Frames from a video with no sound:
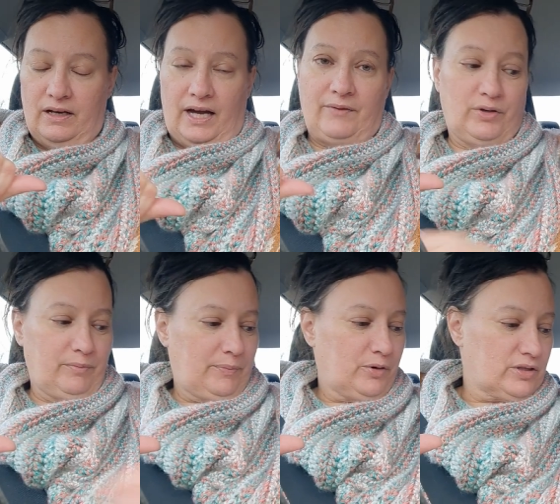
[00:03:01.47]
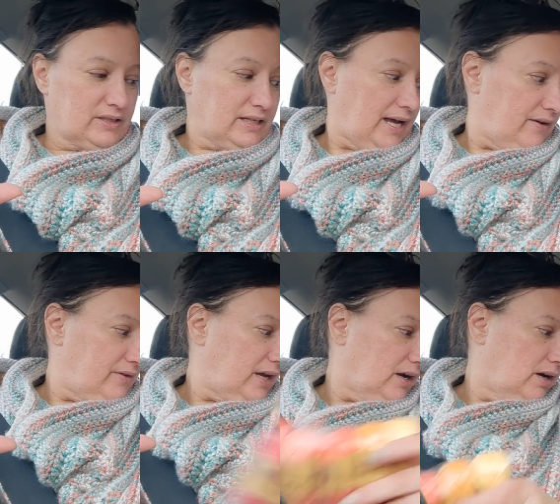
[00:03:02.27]
I have one in my purse because I have
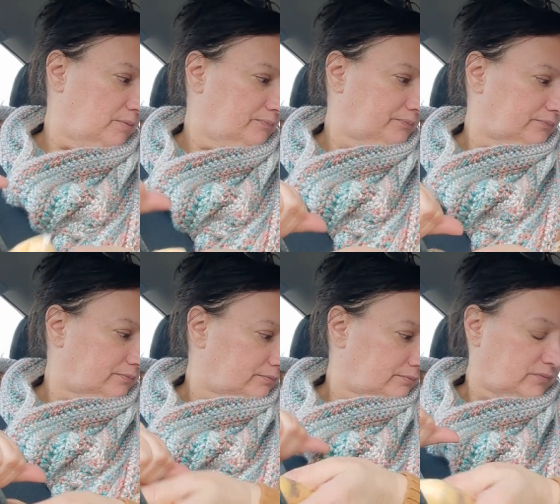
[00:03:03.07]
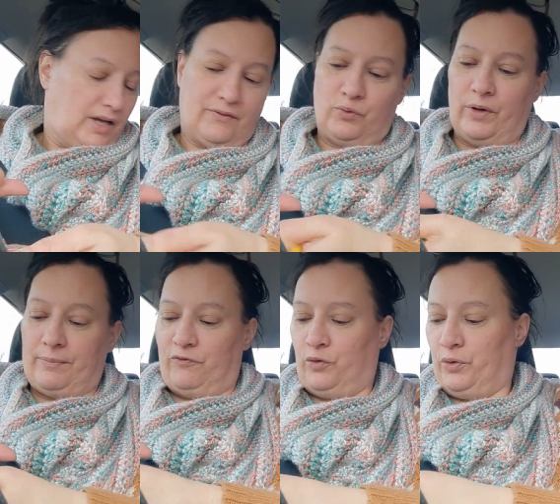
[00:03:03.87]
a um, I have a whip,
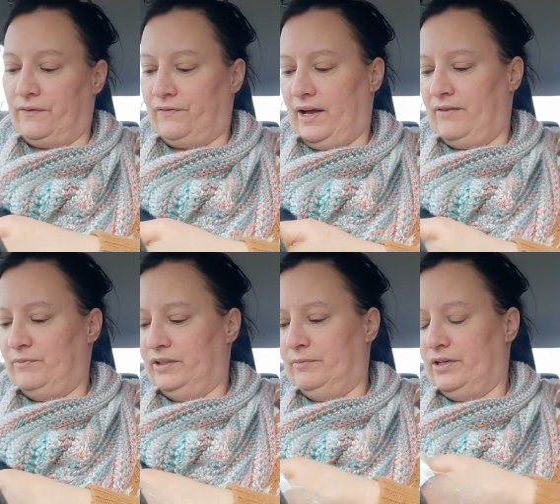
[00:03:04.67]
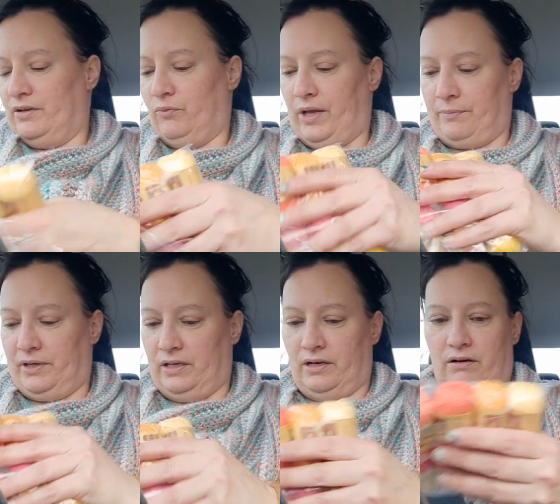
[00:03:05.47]
4.5 millimeter whip
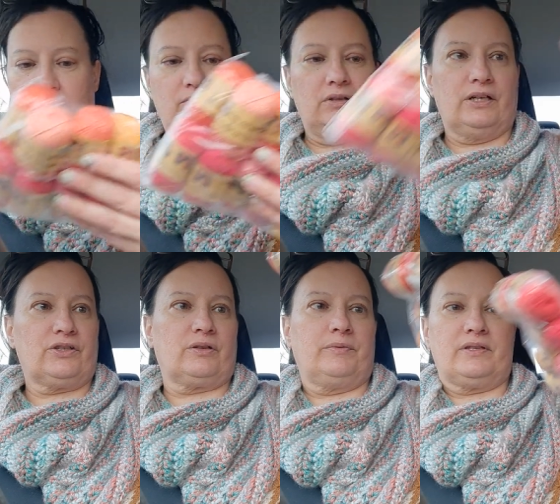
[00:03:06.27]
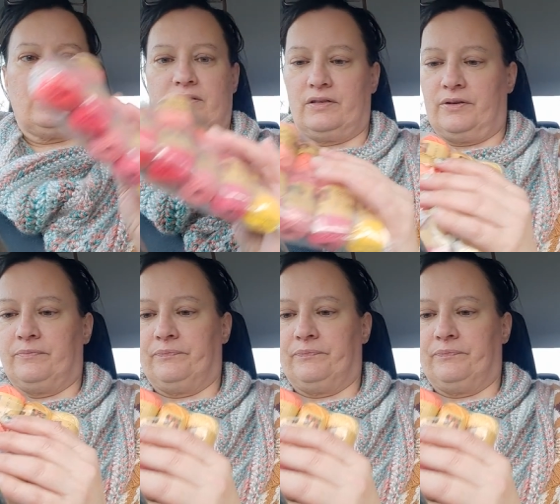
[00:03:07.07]
in here. Oh, we'll open this